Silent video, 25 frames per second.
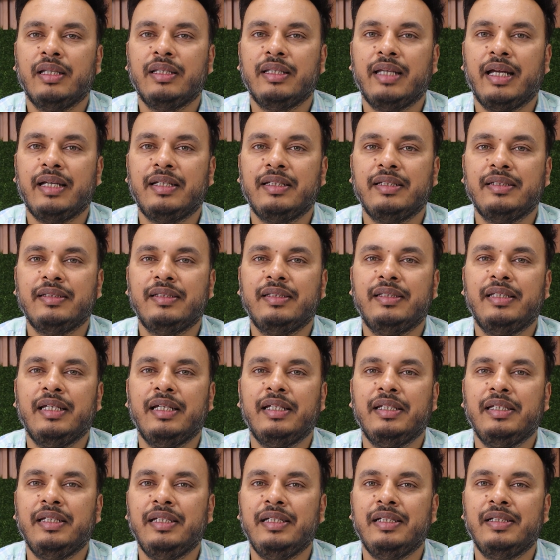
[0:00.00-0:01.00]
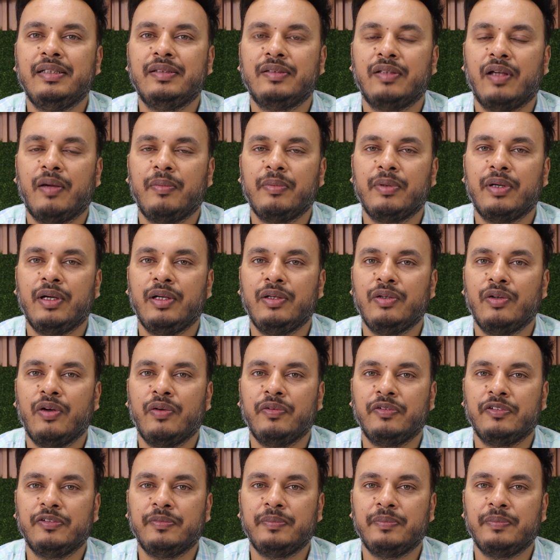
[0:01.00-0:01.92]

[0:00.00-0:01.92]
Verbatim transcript: that is they need some kind of